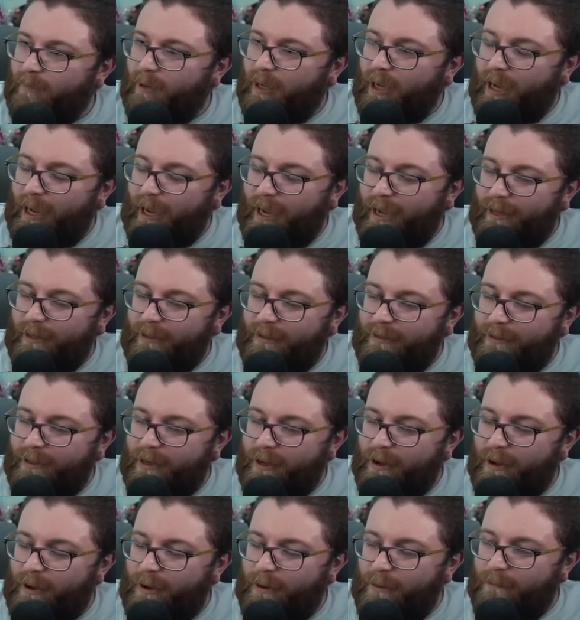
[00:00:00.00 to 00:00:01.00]
and
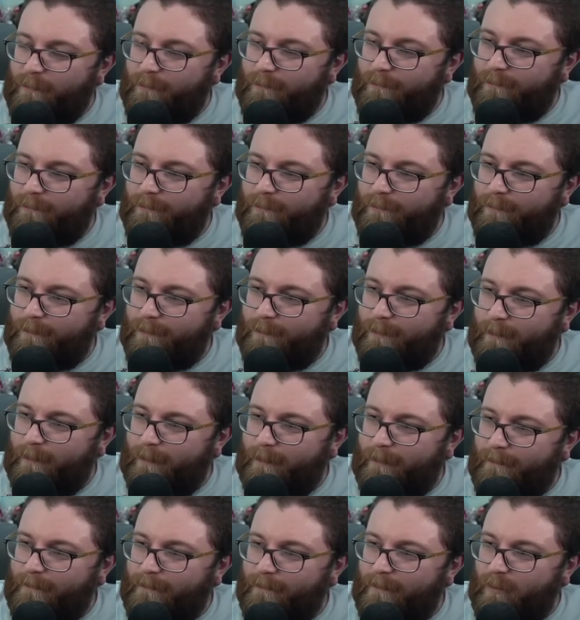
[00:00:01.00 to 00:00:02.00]

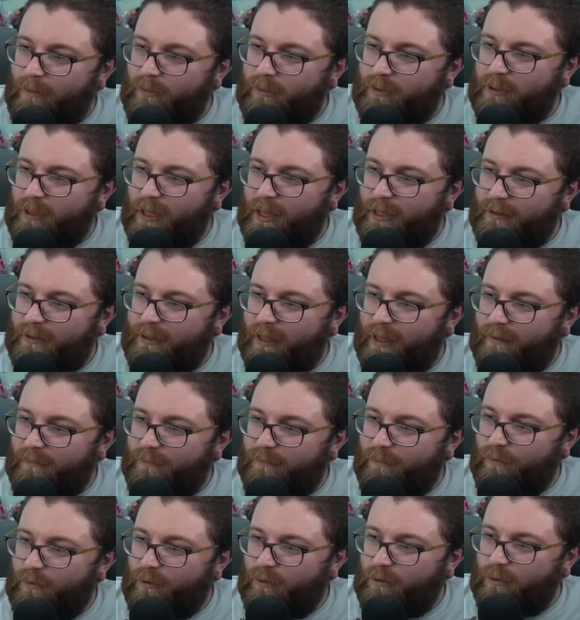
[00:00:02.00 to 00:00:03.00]
it was like that
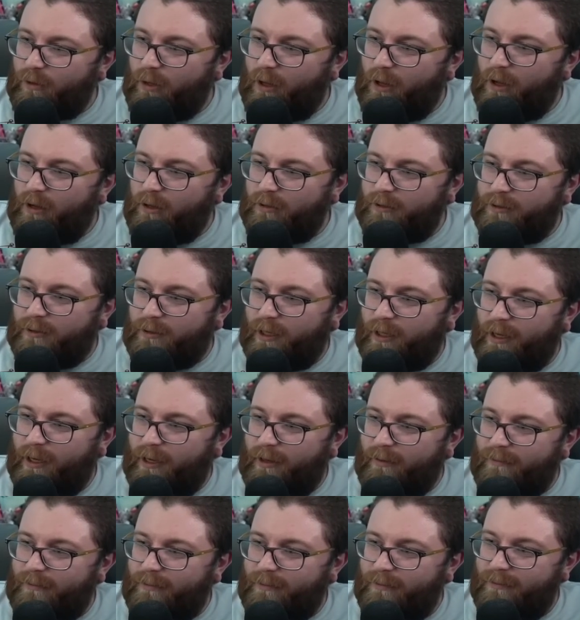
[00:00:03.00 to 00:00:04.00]
for a long
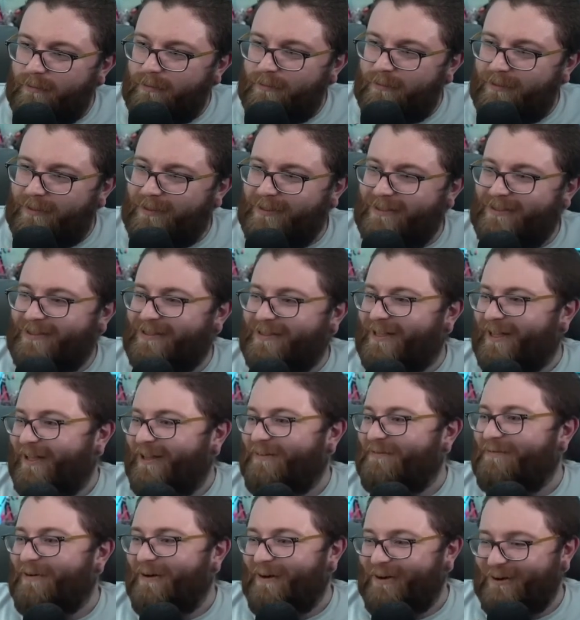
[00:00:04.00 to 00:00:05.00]
time.
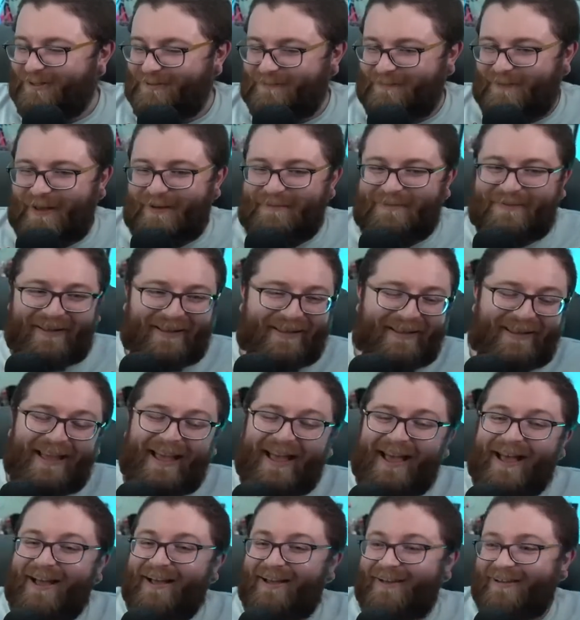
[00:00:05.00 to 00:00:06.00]
Skid marks Pepe.
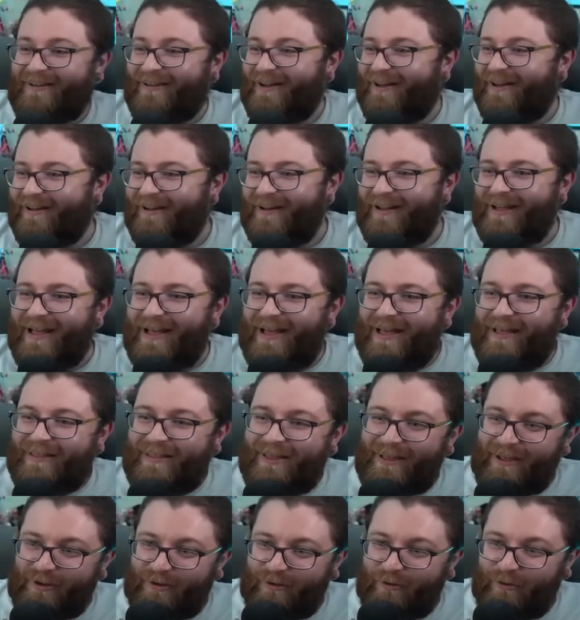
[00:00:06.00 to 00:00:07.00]
Yeah, I got.
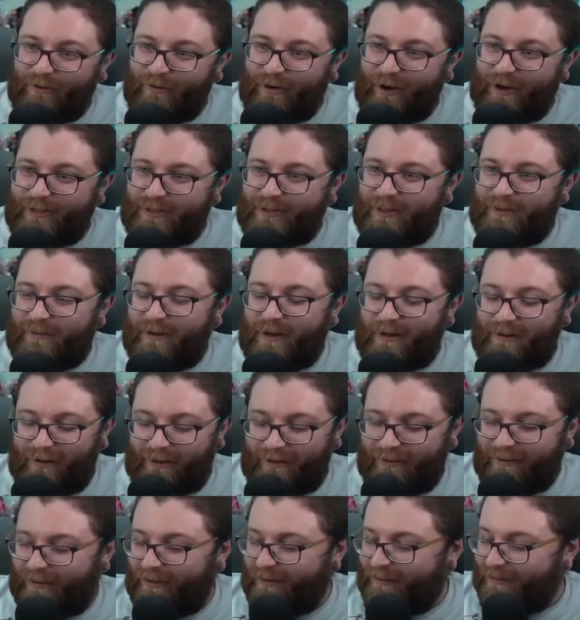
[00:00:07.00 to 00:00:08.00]
Thank Christ I'm not
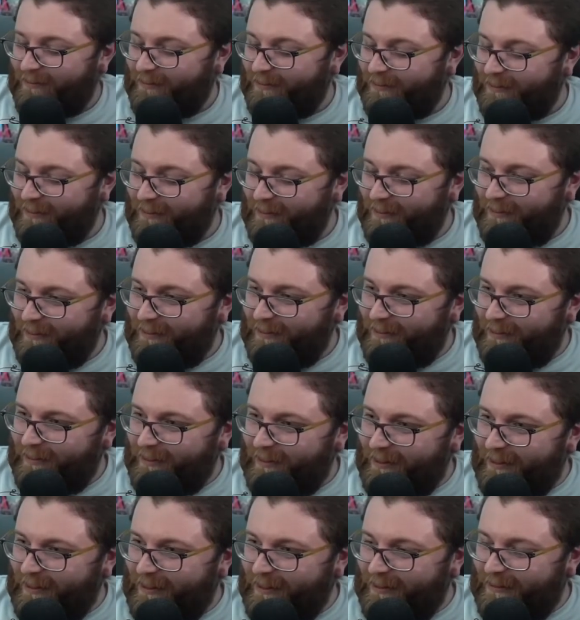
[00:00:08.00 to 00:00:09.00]
like that.
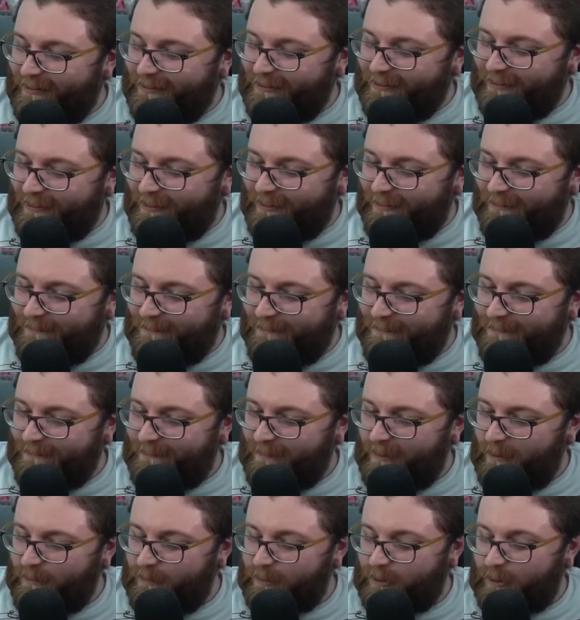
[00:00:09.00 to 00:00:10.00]
And
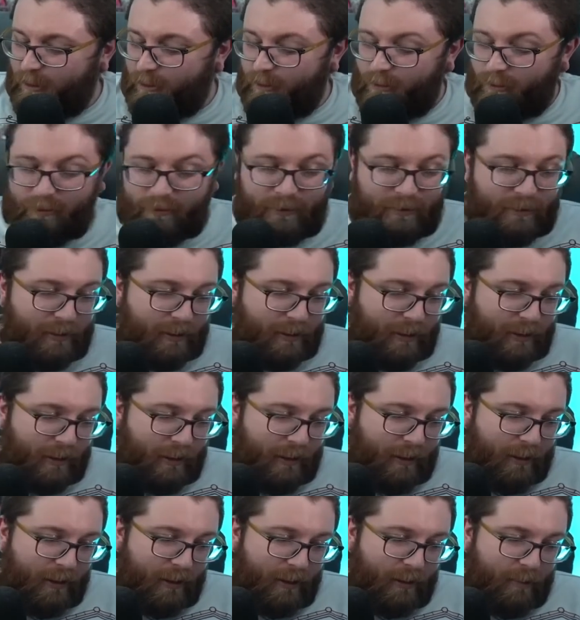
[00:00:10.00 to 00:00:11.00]
it was old,
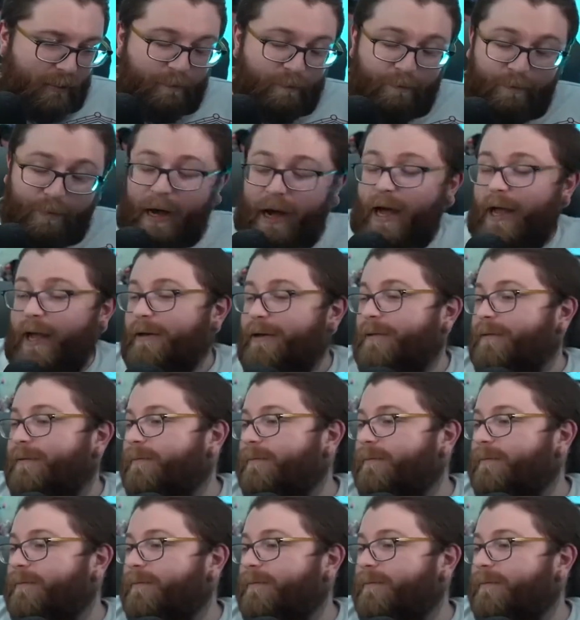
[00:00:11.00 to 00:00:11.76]
but